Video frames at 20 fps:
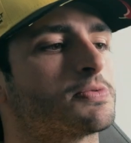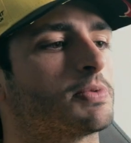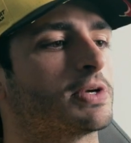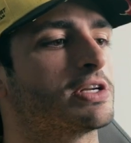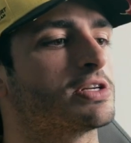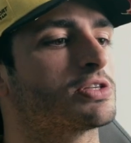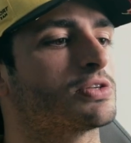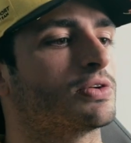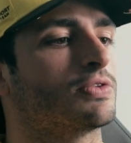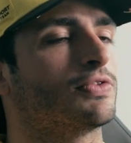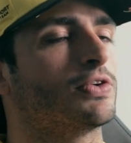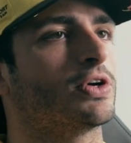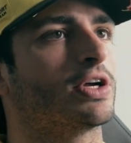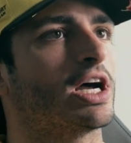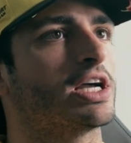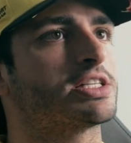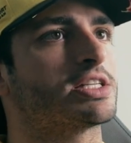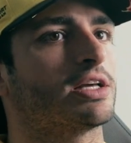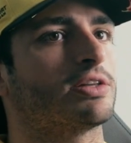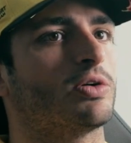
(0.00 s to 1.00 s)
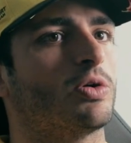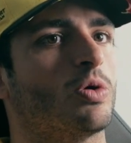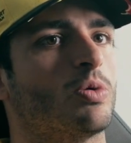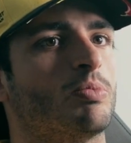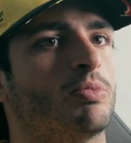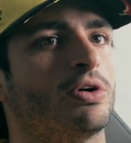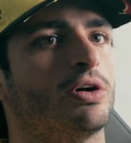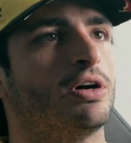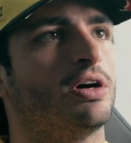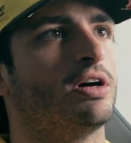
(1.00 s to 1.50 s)
spins, so if you guys at
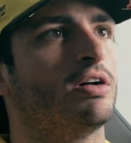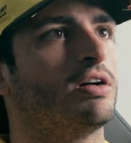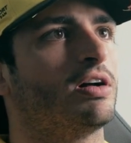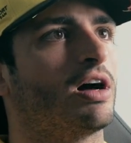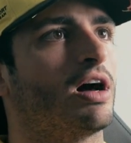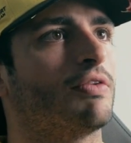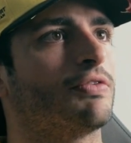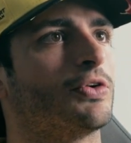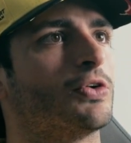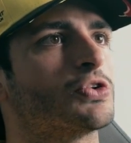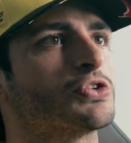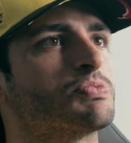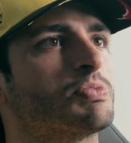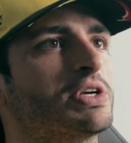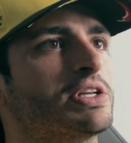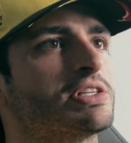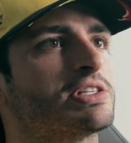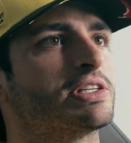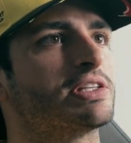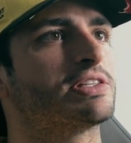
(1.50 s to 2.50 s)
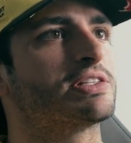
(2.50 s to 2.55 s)
home have your spins,